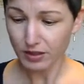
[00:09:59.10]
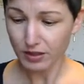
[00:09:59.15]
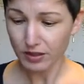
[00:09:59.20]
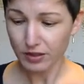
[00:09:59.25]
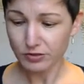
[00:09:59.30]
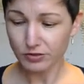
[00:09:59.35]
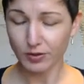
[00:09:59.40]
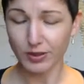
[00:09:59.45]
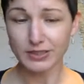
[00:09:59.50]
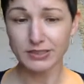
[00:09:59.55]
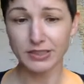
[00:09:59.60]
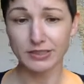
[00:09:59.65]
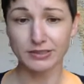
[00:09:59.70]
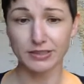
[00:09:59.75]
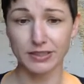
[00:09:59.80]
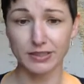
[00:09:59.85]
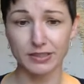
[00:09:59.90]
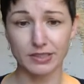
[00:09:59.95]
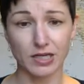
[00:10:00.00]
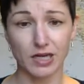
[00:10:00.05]
So as I
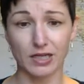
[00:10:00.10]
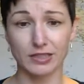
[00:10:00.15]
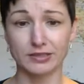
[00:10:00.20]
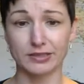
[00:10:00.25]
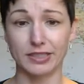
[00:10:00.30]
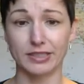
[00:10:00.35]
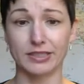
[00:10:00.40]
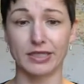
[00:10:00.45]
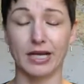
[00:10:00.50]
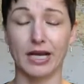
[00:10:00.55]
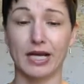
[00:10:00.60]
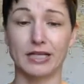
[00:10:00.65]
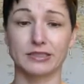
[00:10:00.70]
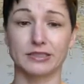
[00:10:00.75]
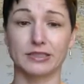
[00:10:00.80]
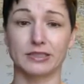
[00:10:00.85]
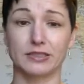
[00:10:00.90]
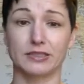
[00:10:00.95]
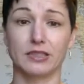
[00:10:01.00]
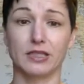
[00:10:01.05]
said, the content
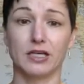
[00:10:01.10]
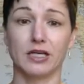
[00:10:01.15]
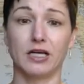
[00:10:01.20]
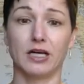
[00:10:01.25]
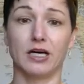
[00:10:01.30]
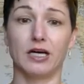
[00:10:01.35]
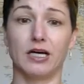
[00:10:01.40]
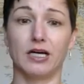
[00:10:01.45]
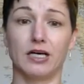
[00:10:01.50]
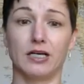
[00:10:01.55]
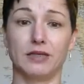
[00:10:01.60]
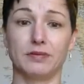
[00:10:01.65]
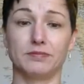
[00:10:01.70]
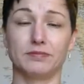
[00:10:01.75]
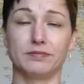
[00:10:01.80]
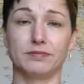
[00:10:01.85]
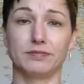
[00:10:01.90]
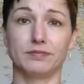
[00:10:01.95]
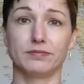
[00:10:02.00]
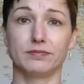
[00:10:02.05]
hasn't
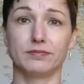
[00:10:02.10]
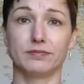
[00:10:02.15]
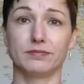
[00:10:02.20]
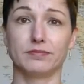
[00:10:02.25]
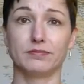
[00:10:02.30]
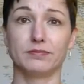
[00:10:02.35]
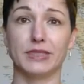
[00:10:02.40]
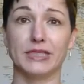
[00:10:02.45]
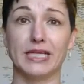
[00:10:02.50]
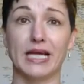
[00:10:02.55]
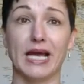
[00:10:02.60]
been